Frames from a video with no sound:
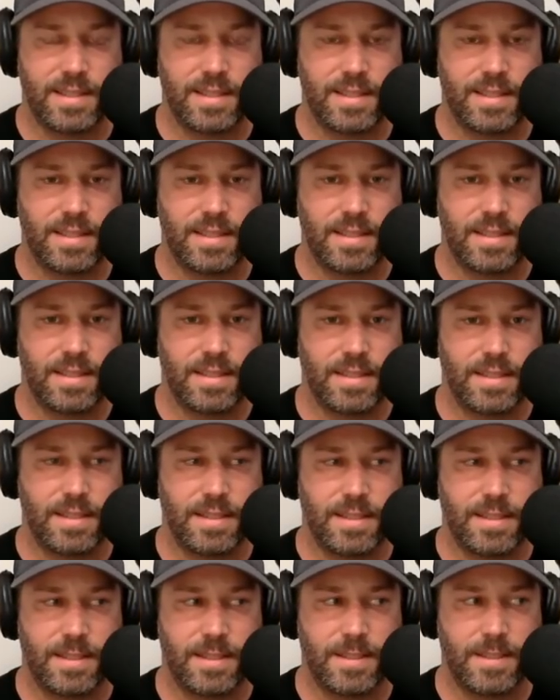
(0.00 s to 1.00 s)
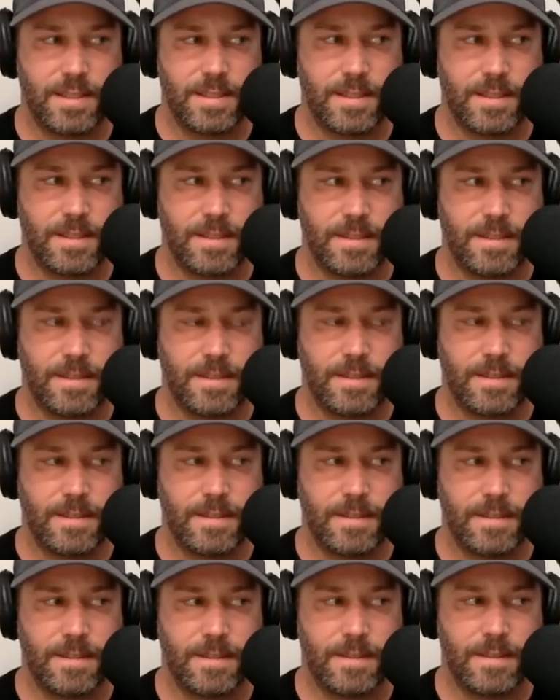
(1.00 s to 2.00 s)

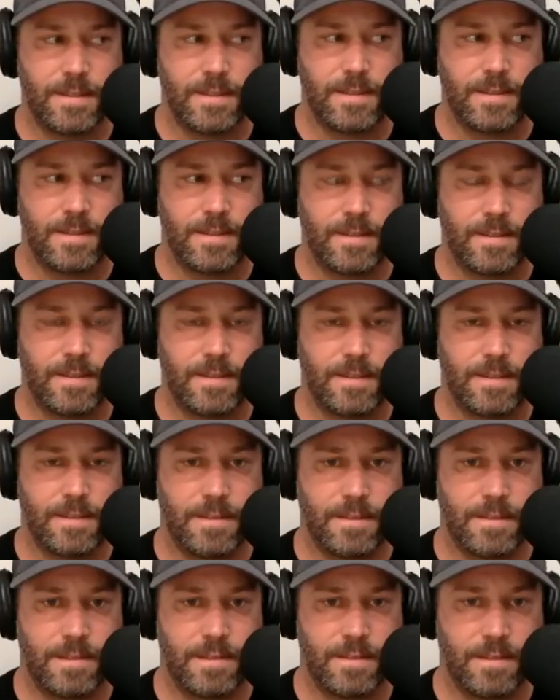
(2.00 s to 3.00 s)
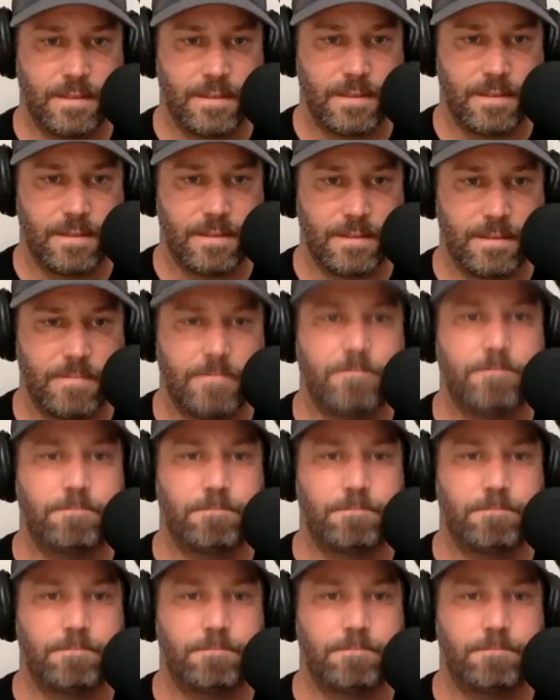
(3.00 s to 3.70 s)
(silent)